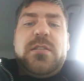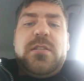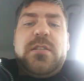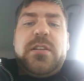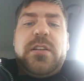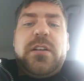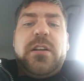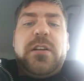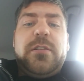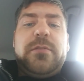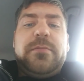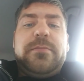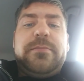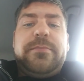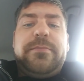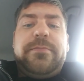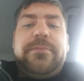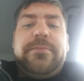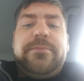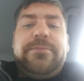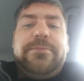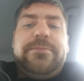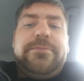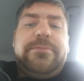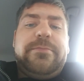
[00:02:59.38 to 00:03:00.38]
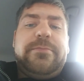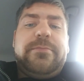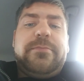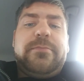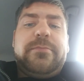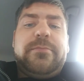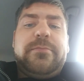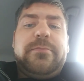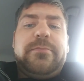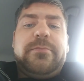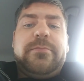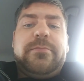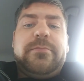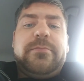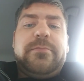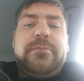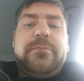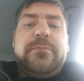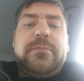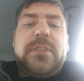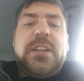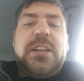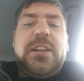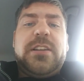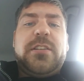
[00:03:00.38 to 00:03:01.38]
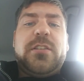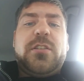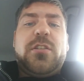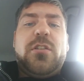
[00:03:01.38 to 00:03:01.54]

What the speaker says: you know, I had to